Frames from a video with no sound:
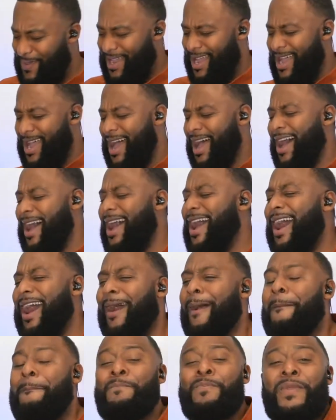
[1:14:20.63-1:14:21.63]

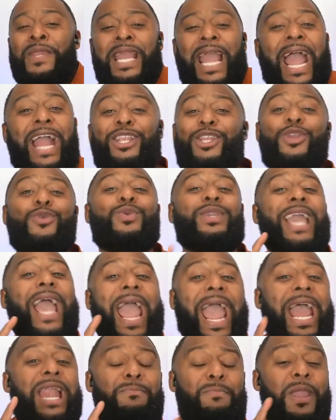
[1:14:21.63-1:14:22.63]
And you
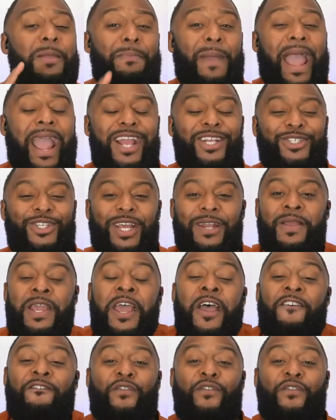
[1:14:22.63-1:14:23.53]
can be patient,